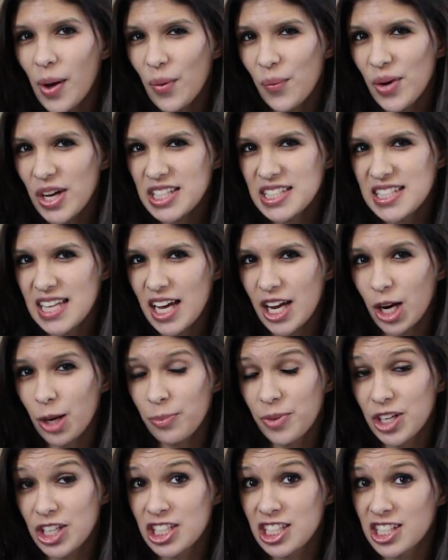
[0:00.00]
But what
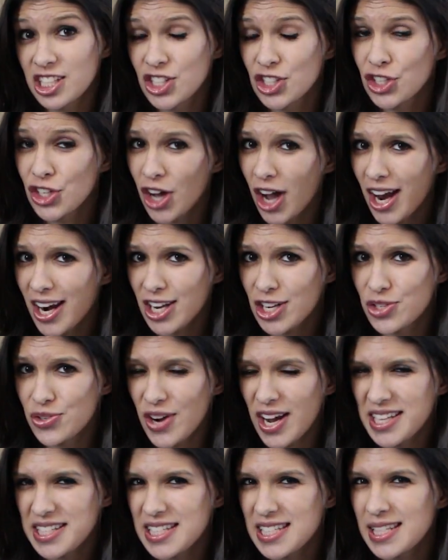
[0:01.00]
Zuckerberg does not
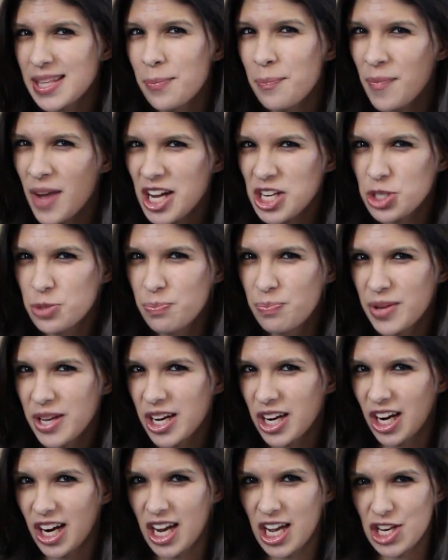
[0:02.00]
address is the much
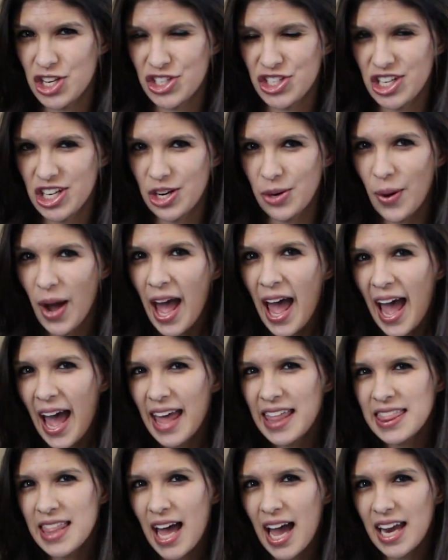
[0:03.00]
bigger issue,
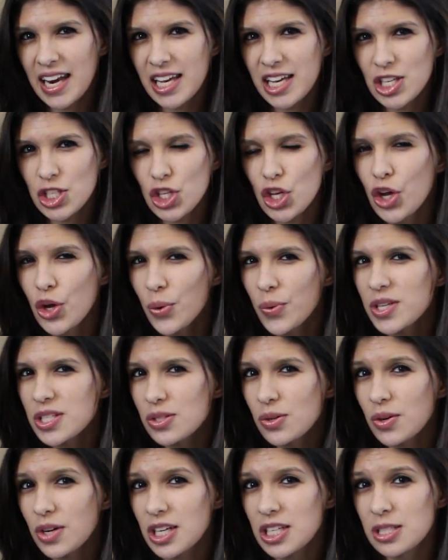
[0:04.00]
and that is who
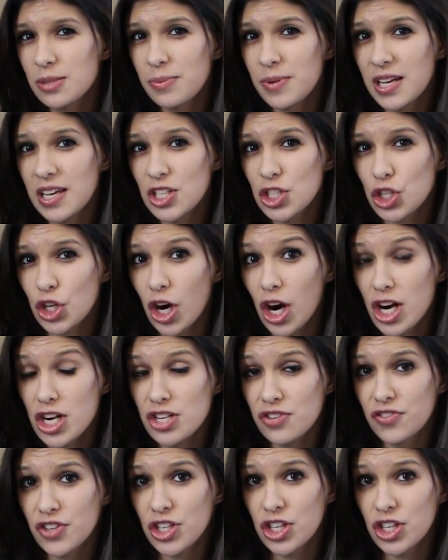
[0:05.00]
is going to be in charge of